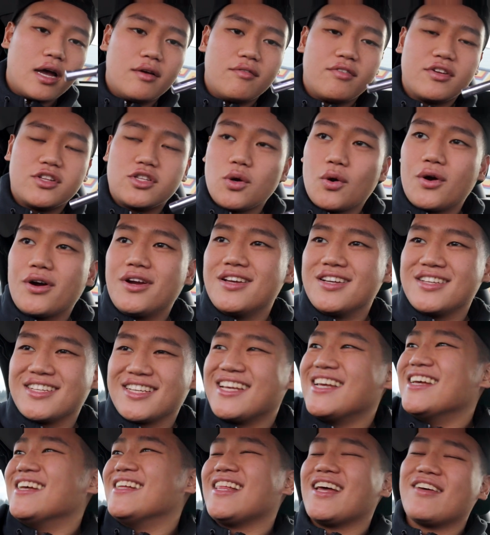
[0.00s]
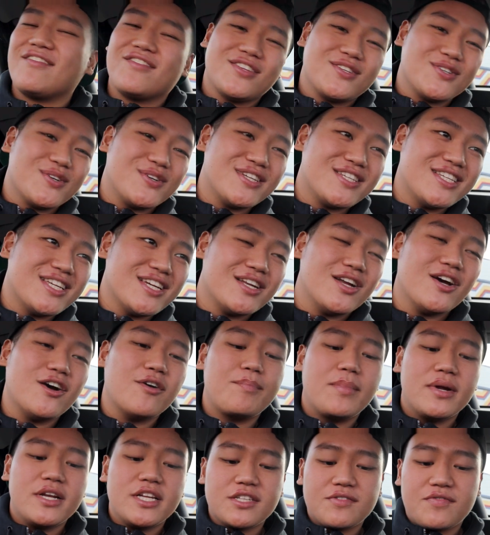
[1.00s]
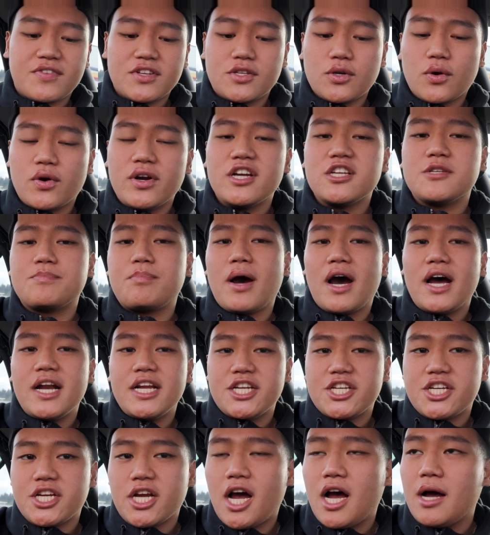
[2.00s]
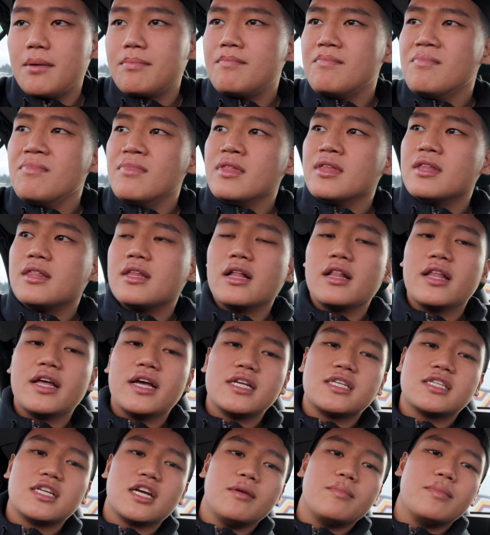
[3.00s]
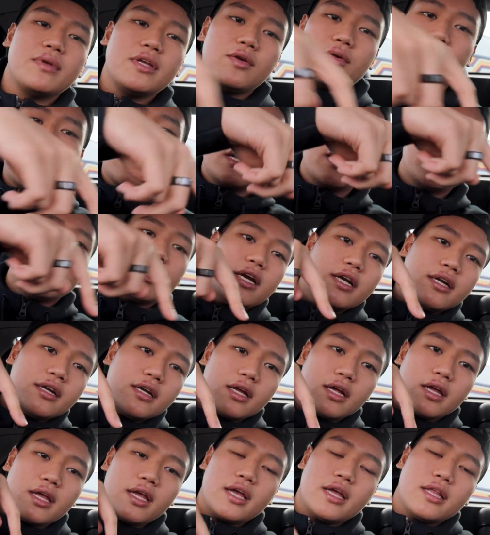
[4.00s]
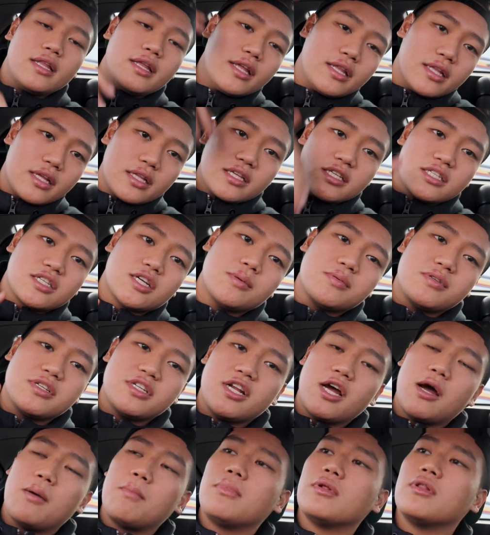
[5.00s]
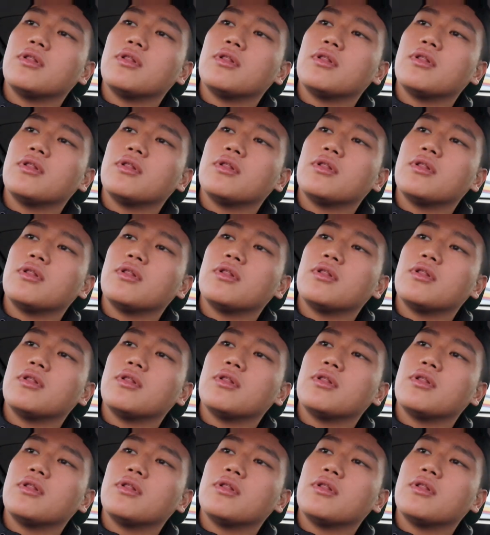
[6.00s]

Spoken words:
Victoria's, you know, but it's Victoria's Body Shop. The link's gonna be right here and in the description down